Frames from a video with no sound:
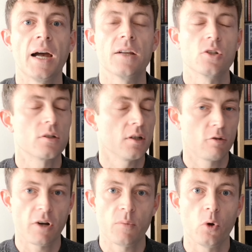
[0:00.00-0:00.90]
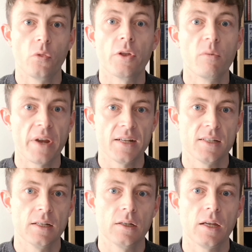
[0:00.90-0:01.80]
are just incredible. They're
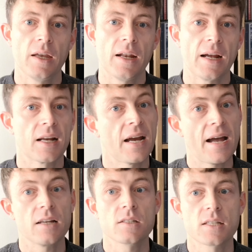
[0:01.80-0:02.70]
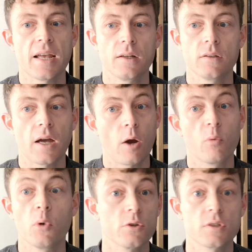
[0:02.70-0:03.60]
amazing, and I can't say that
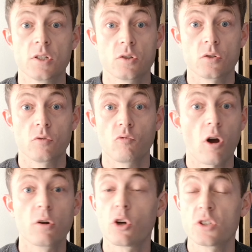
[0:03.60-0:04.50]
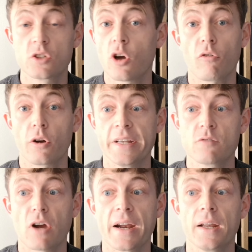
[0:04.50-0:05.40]
Owen Morris is wrong, because he's not wrong.
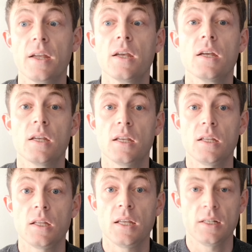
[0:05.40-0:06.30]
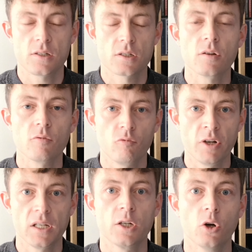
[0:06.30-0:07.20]
He's right. It's
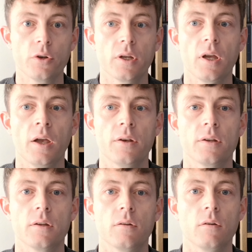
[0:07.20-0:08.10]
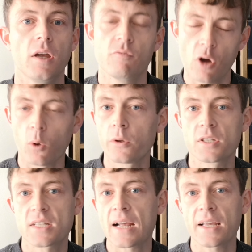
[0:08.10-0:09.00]
really good, and if Noel
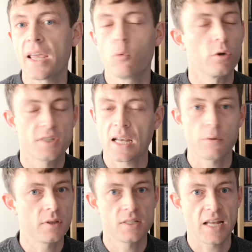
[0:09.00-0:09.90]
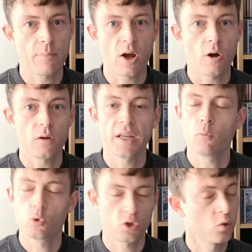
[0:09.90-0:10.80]
had sang it, it wouldn't have sounded the same at all.
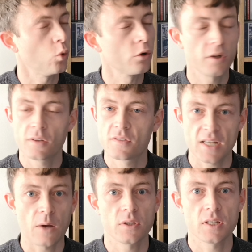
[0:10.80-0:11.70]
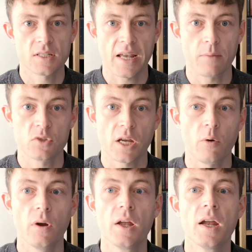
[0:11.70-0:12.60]
It just wouldn't have sounded the same.
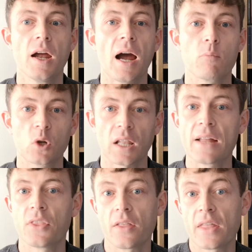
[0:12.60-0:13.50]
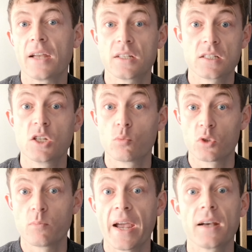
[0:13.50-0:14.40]
So I'm glad that that decision
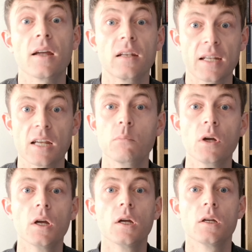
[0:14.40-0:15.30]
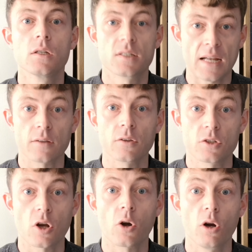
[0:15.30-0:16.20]
was made and Liam sang the
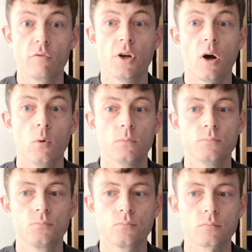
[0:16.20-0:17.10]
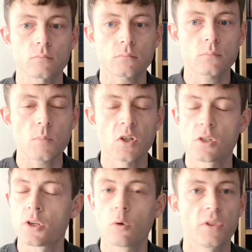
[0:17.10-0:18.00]
song over Noel,
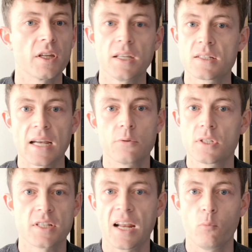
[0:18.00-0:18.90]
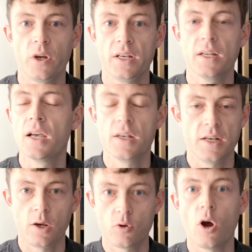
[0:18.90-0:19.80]
because I don't think it sounds the same when
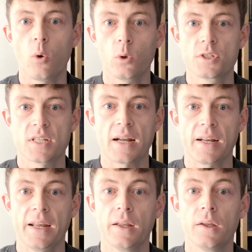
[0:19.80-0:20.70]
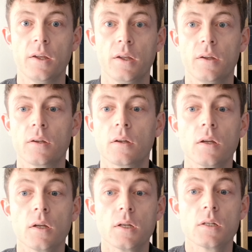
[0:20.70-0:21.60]
Noel has sang it.
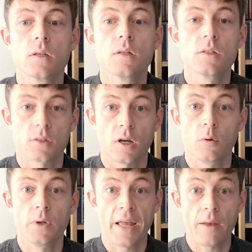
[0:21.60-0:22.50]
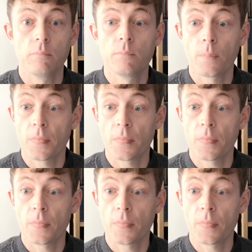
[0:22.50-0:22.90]
So yeah,